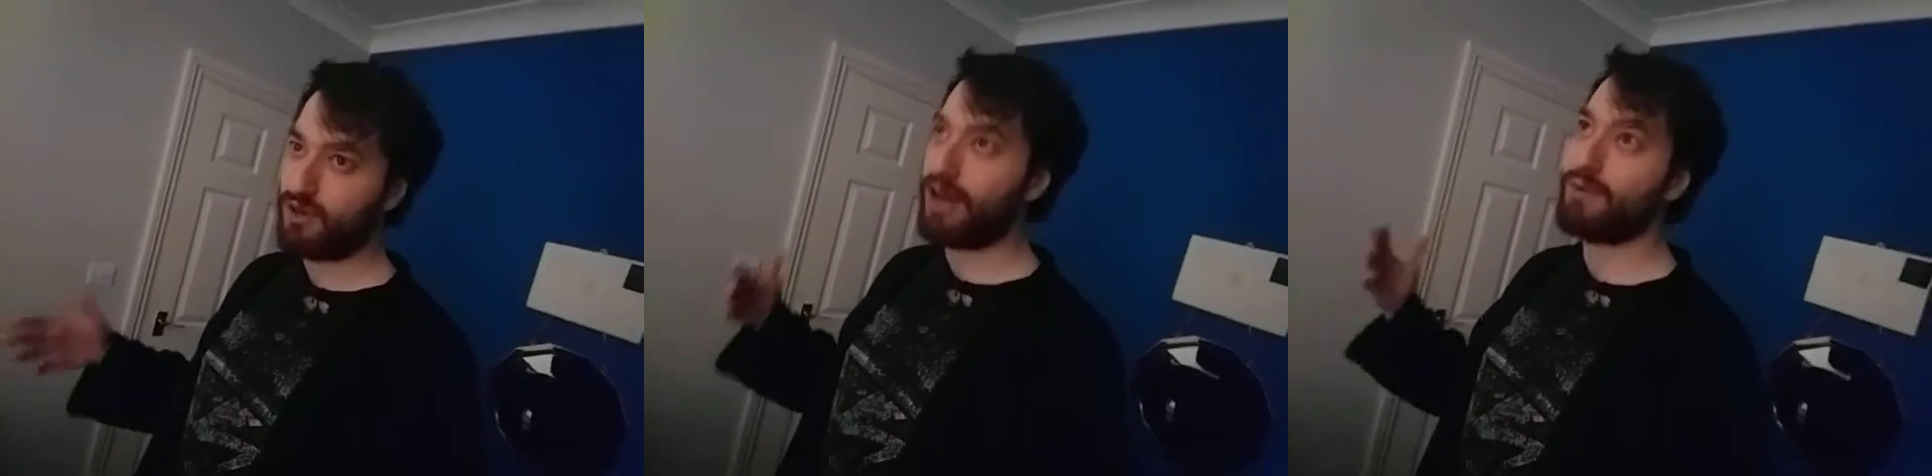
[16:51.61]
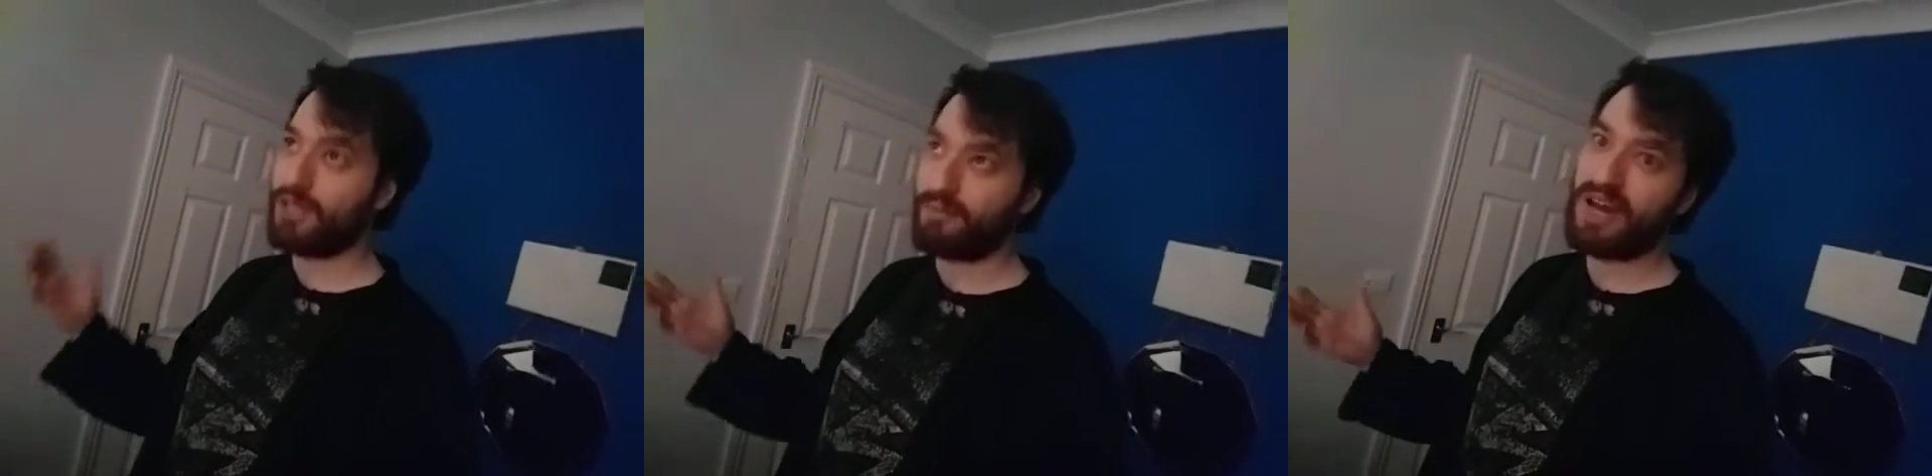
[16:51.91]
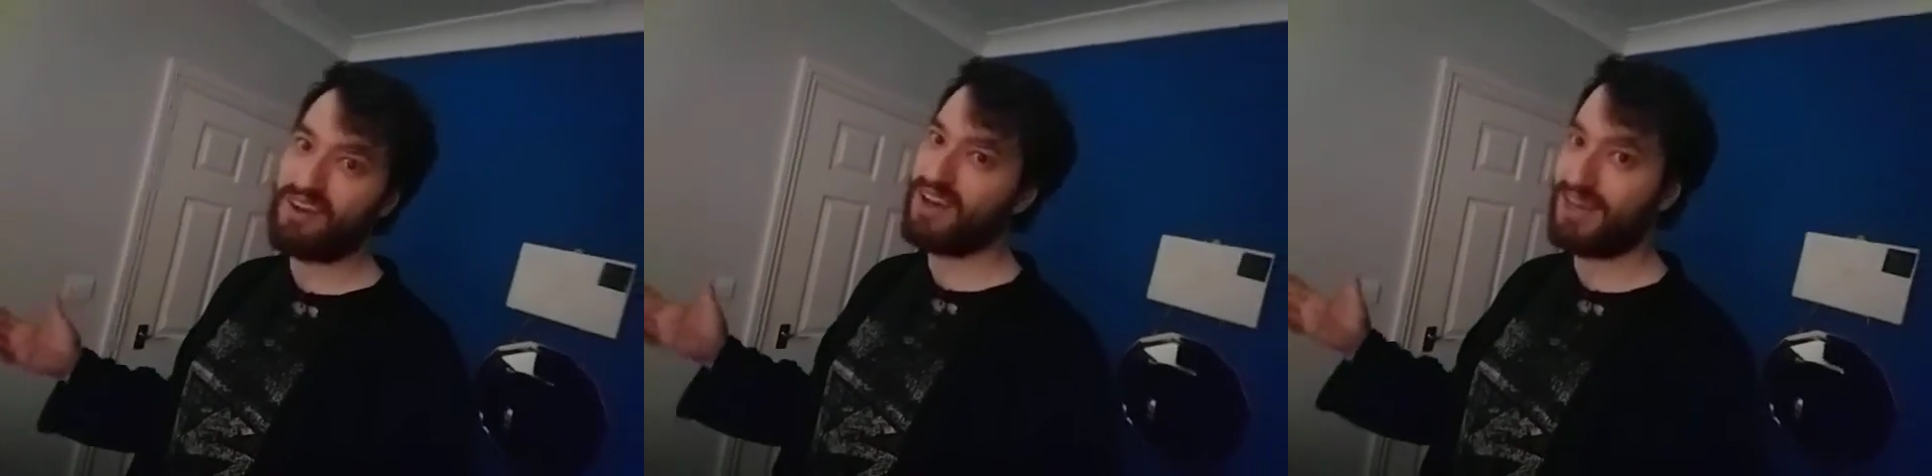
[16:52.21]
I would
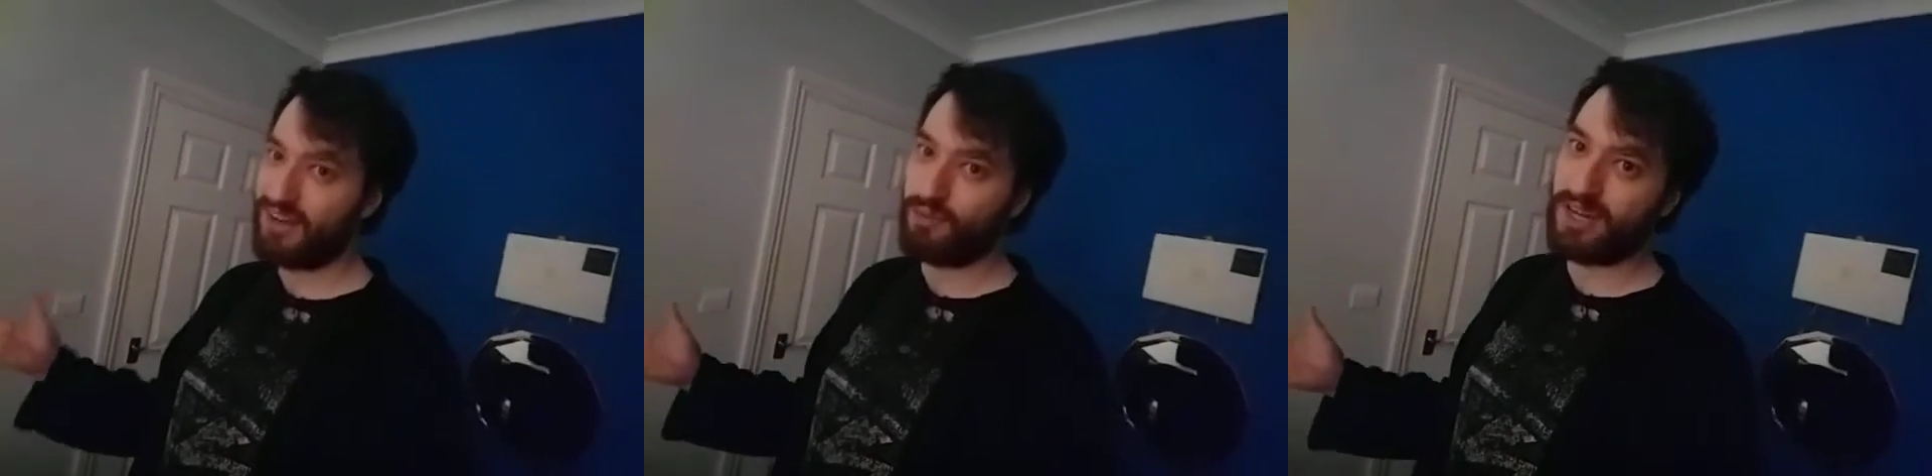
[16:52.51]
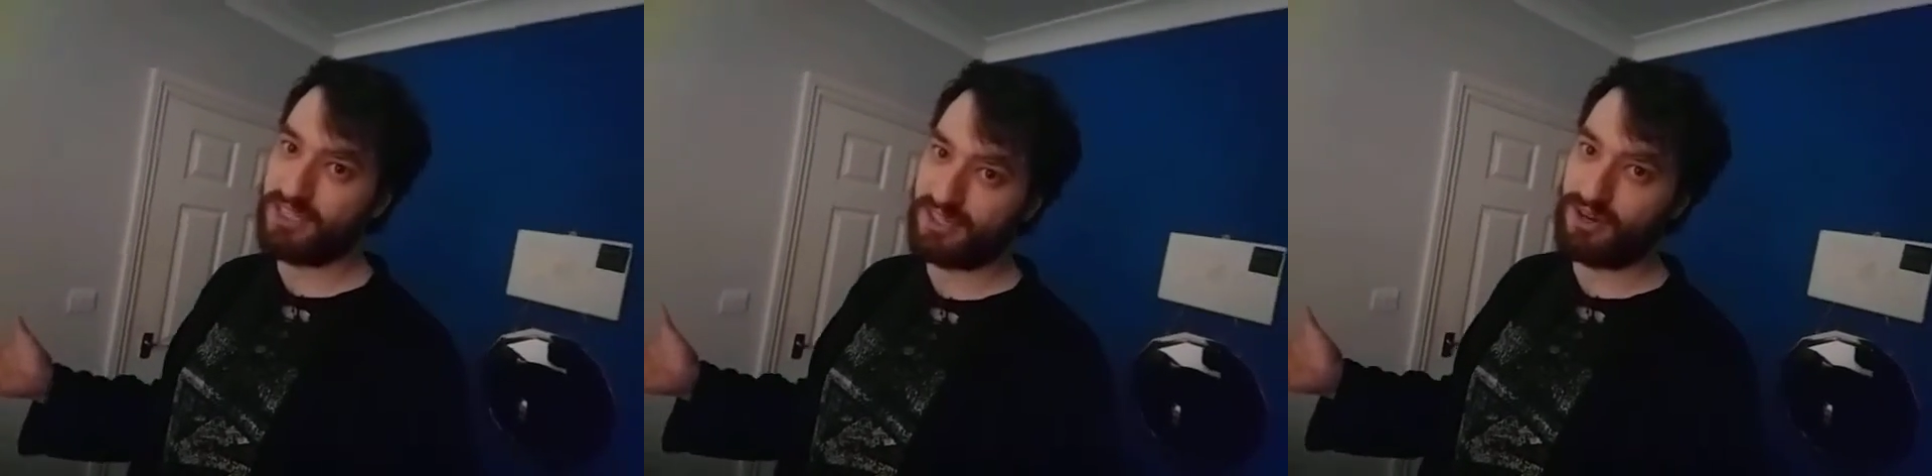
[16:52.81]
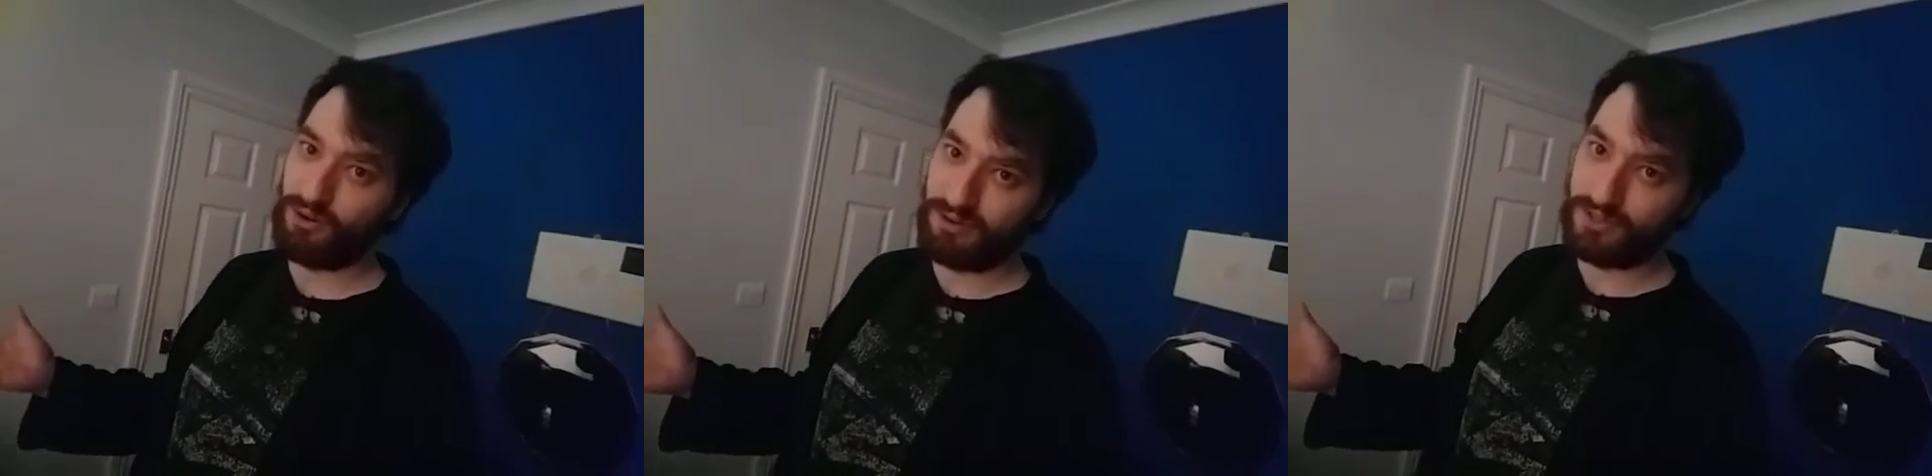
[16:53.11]
compare it a little bit to
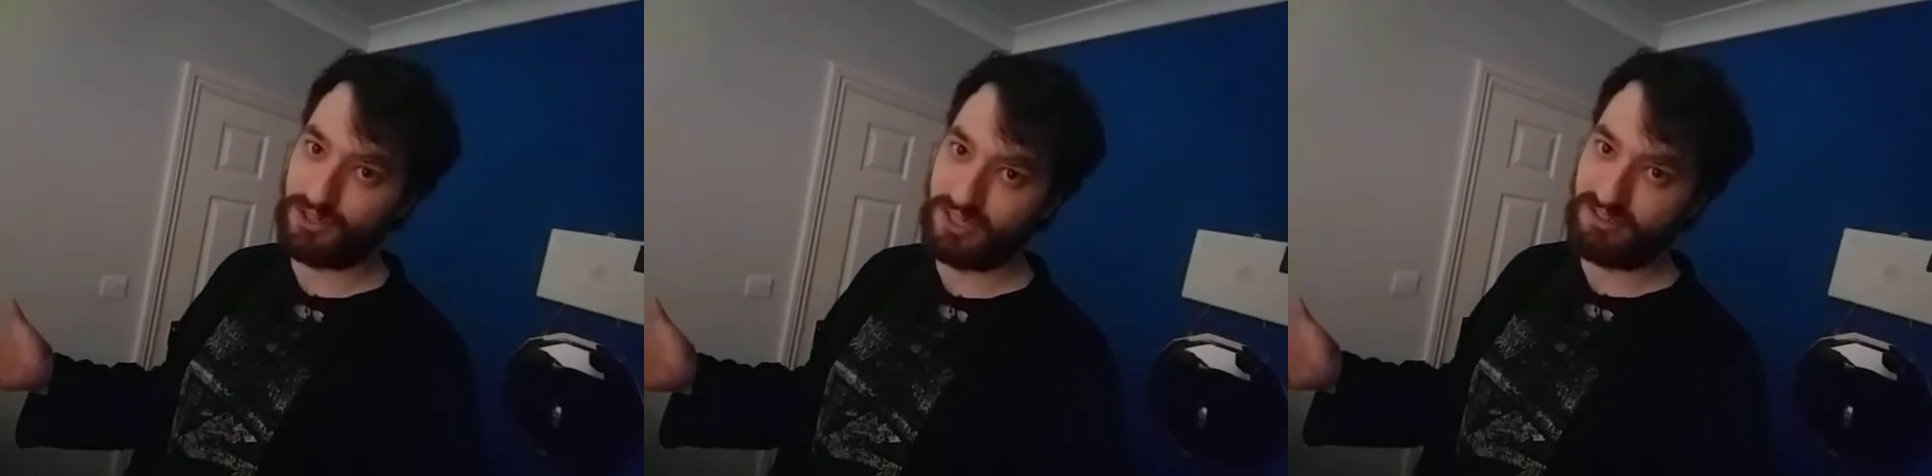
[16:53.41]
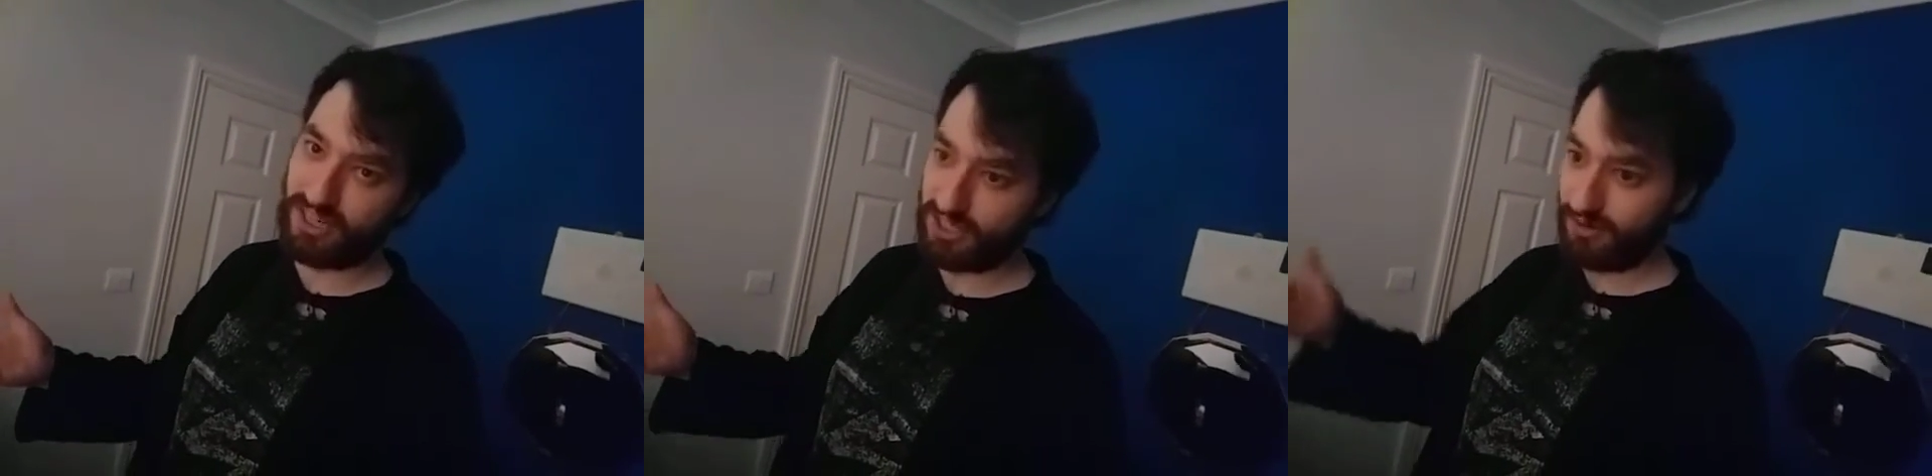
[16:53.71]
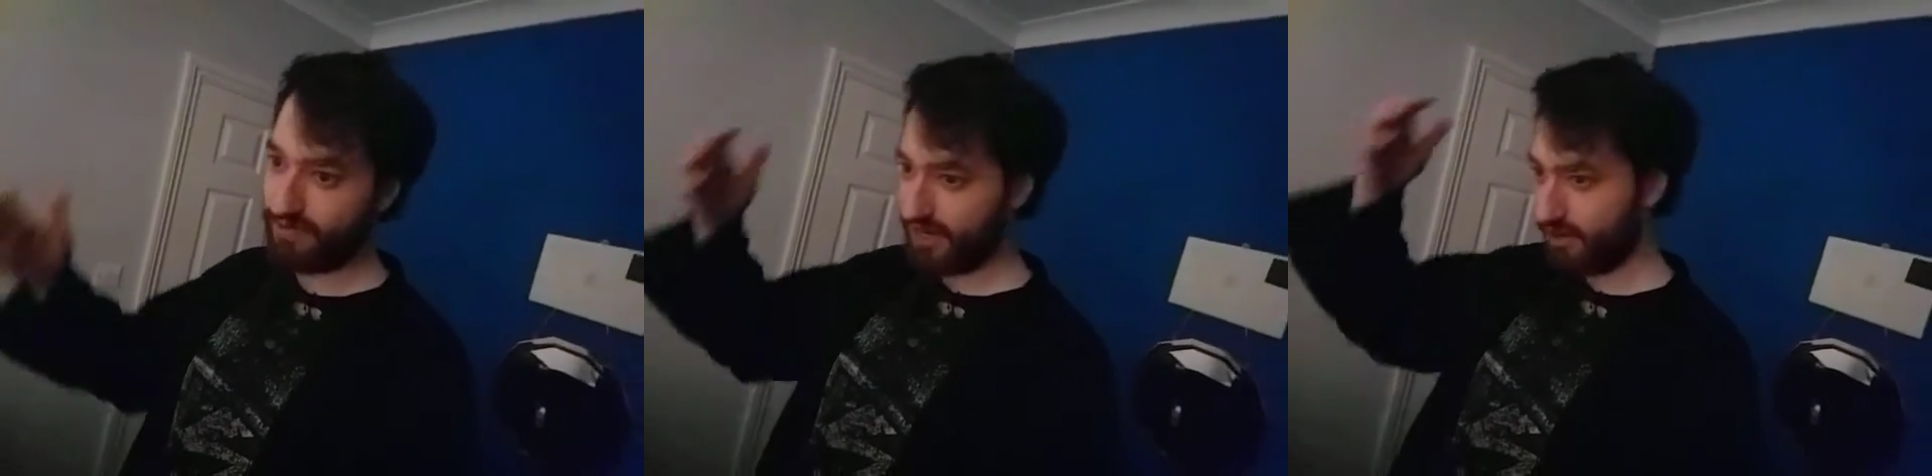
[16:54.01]
Call of Duty Trickshot
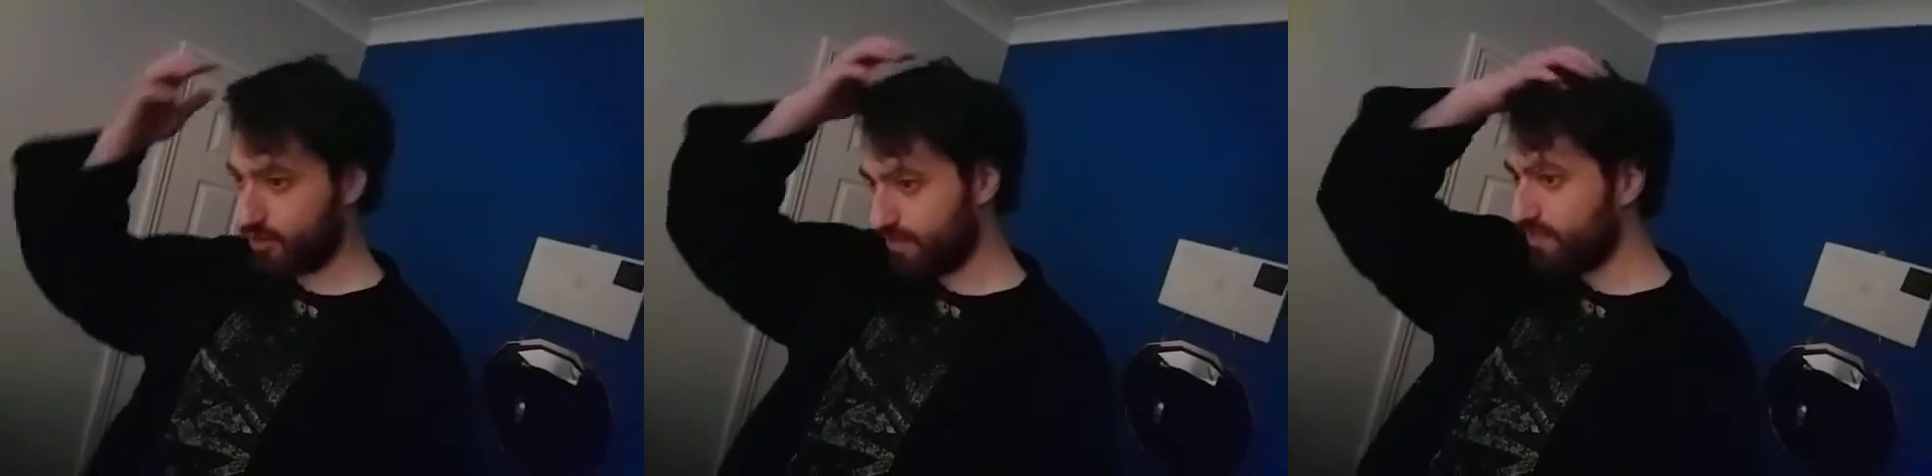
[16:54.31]
videos.